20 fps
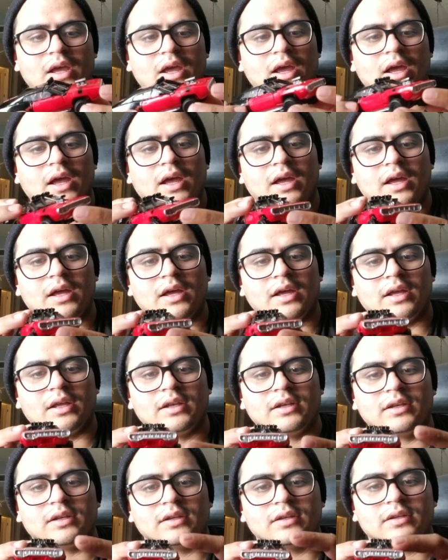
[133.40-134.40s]

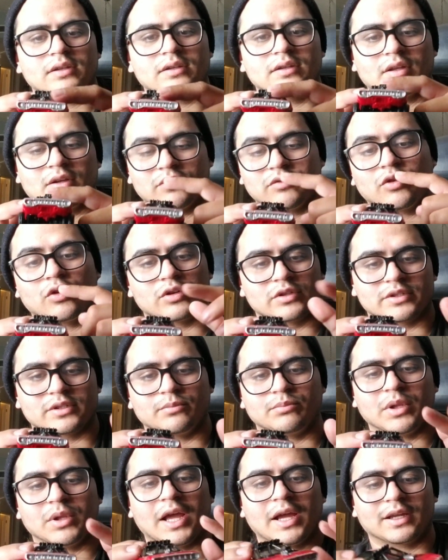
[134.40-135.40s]
and of course the
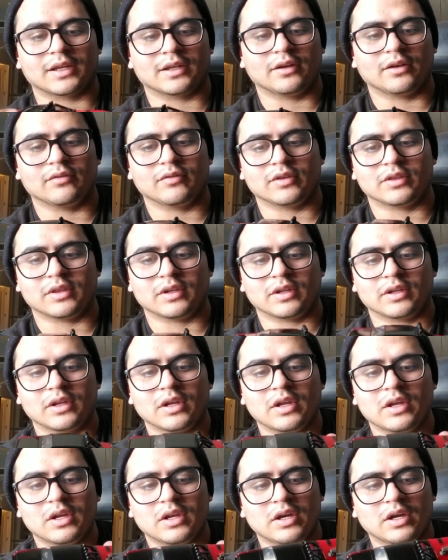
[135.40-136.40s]
black and everything.
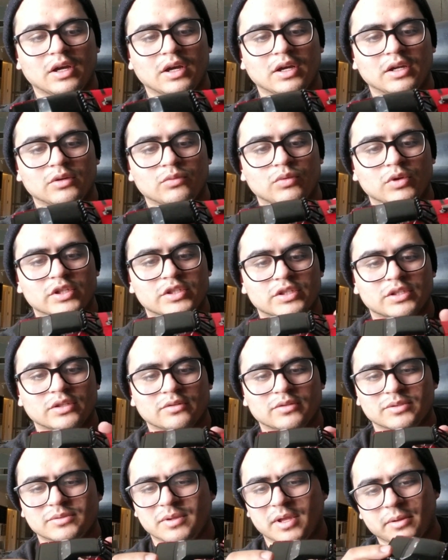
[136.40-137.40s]
I wish there
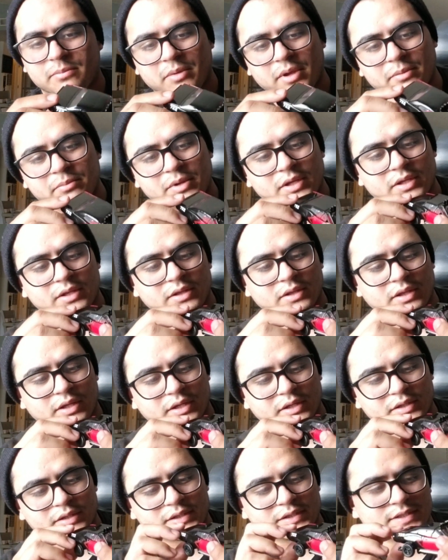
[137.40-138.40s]
was like maybe
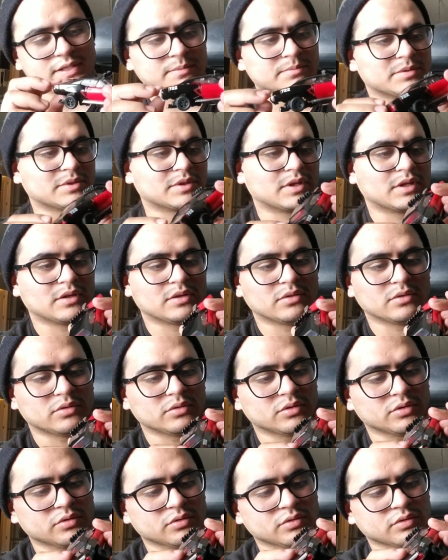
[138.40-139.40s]
like a Decepticon
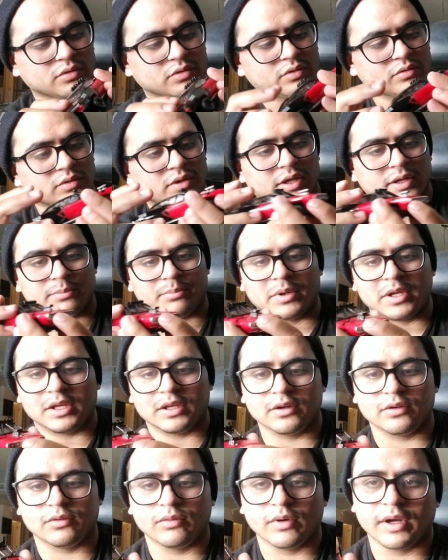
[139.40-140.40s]
logo like
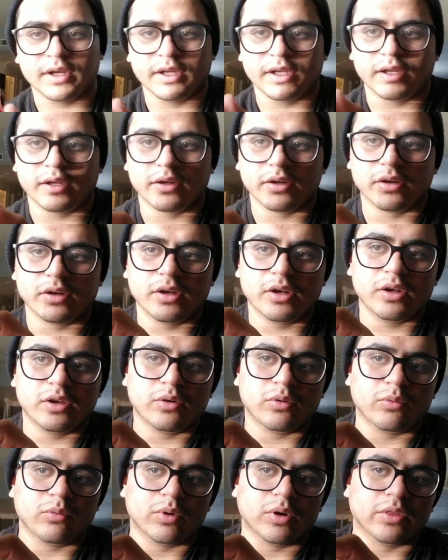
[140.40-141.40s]
painted right here
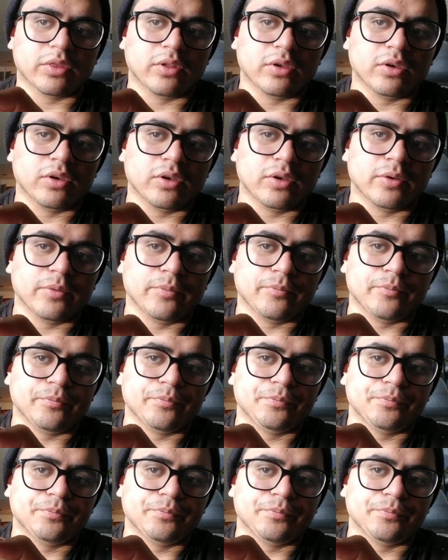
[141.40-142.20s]
where the